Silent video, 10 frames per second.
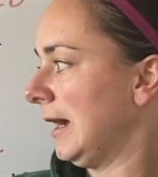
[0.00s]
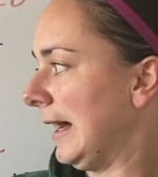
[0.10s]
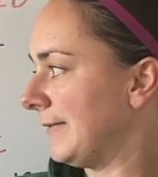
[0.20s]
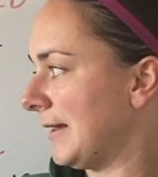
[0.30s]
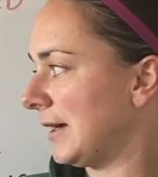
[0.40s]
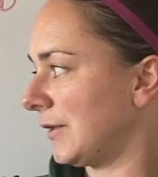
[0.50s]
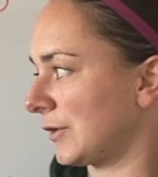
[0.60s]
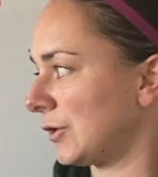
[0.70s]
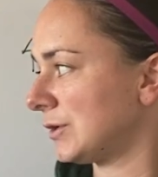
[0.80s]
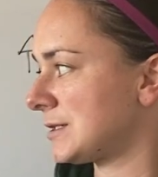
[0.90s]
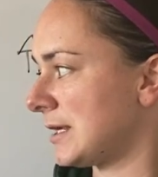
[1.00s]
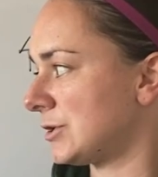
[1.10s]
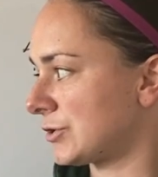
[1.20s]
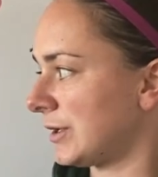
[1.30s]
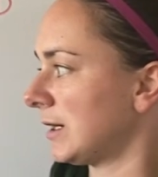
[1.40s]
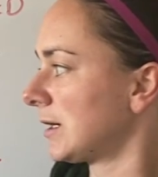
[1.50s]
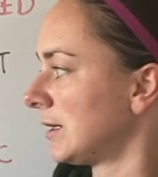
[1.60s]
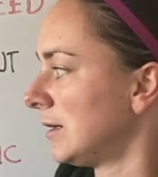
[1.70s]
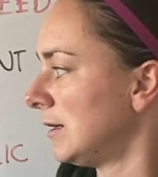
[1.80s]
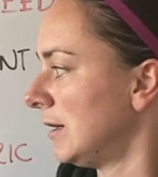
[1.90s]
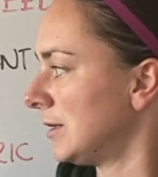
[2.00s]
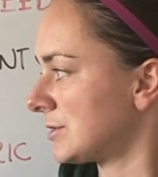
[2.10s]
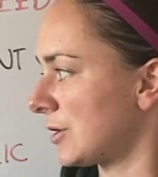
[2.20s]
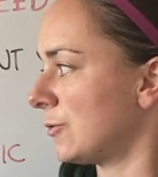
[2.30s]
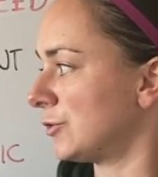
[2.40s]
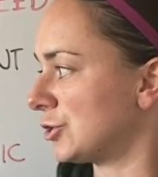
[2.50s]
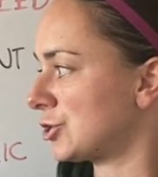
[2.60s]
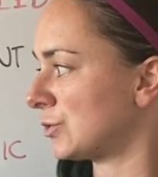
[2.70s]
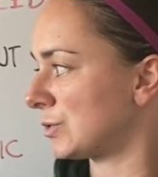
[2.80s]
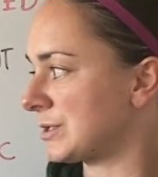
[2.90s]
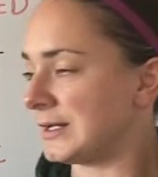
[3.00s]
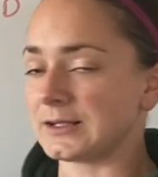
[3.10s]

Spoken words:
And they are the concentric, so the shortening,